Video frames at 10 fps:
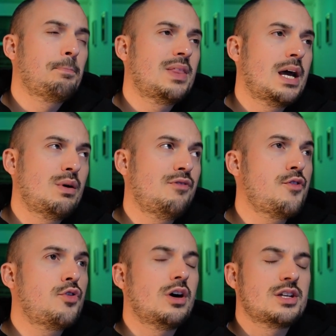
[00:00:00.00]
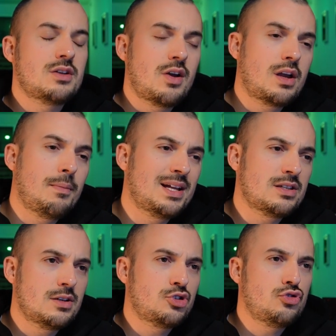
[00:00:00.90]
Now, if you've got a
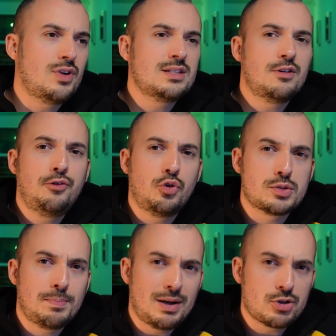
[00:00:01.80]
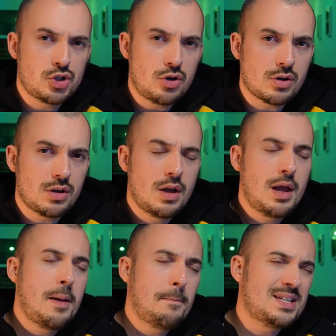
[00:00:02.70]
Psychomancer trying to force Battle Shock,
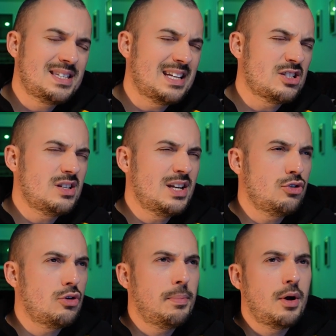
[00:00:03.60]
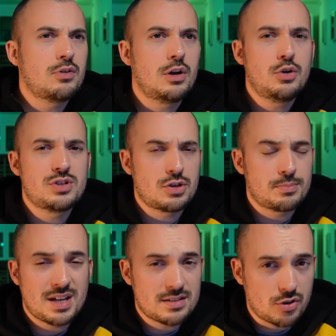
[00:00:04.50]
potentially your opponent loses
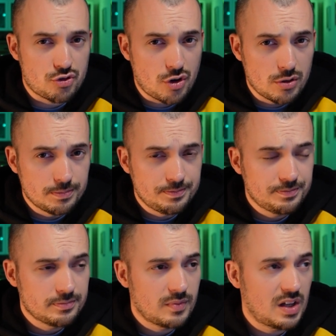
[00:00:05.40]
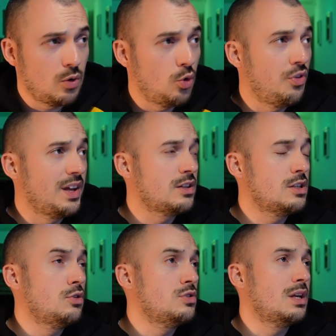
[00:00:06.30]
objective control, or they just
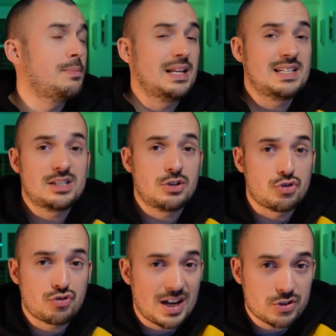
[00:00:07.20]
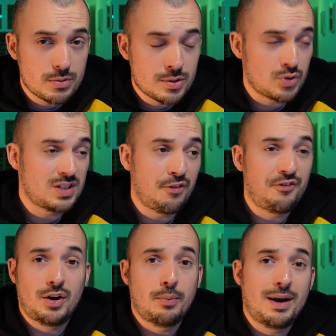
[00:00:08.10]
lose the ability to use stratagems because they've
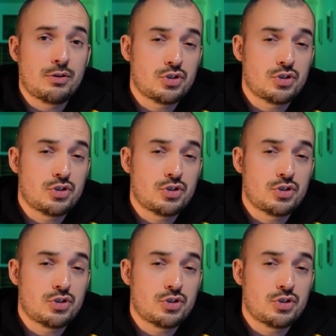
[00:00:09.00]
failed Battle